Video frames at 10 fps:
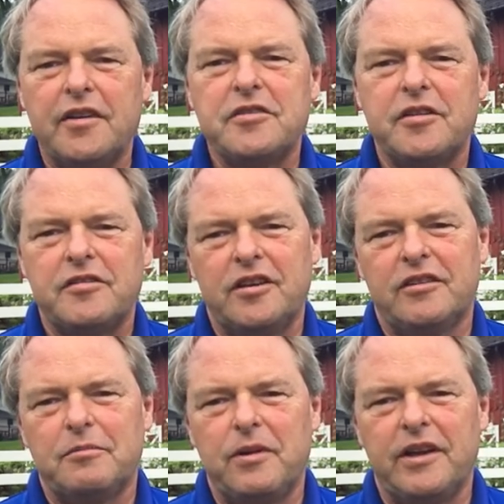SSE
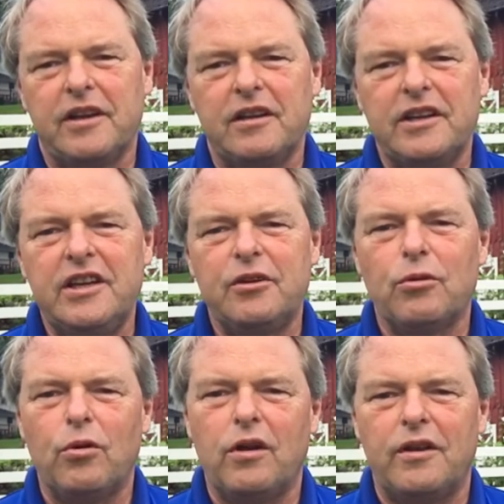is playing a leading
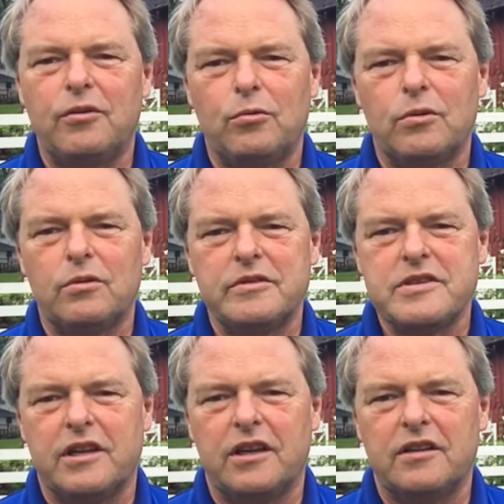role on the world
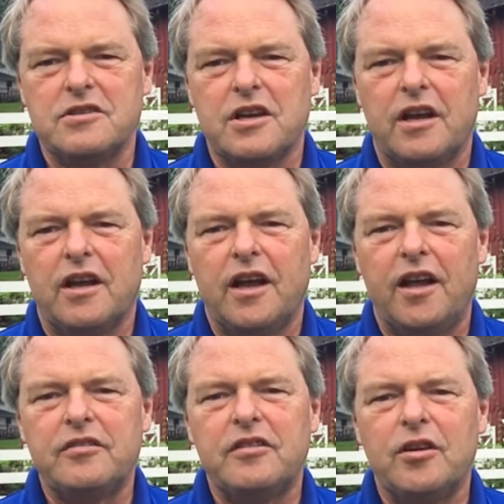stage
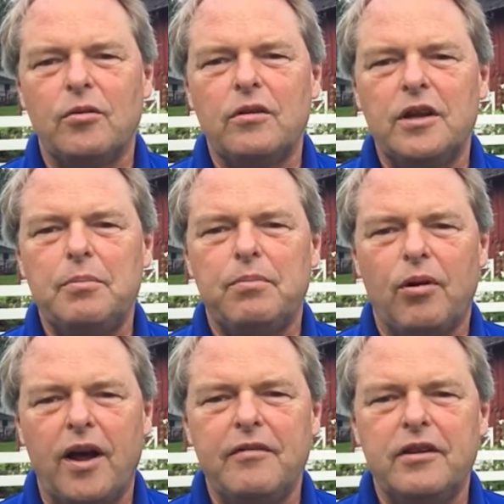as the only
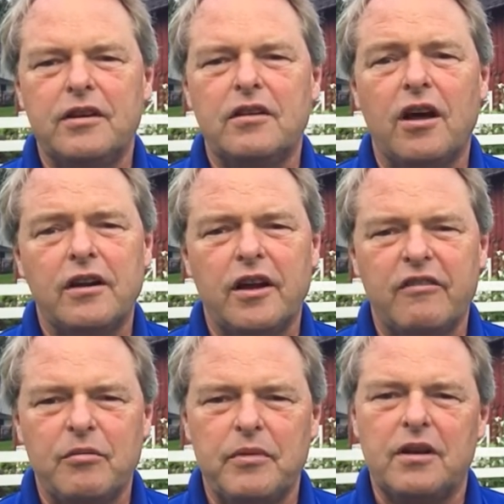private,
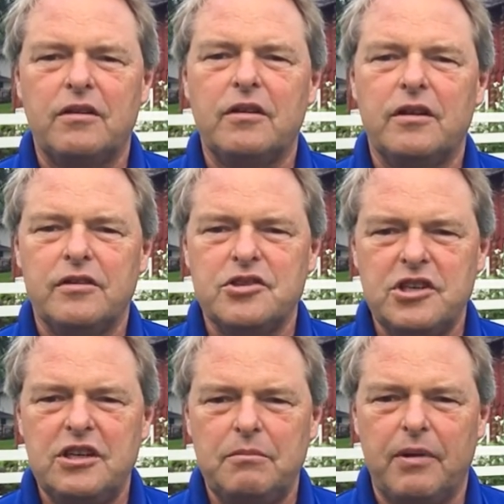non-governmental
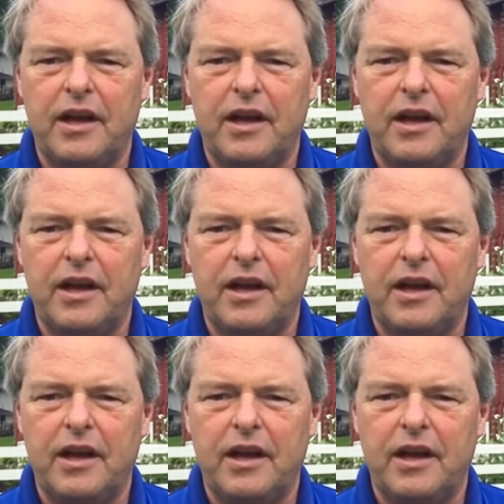gene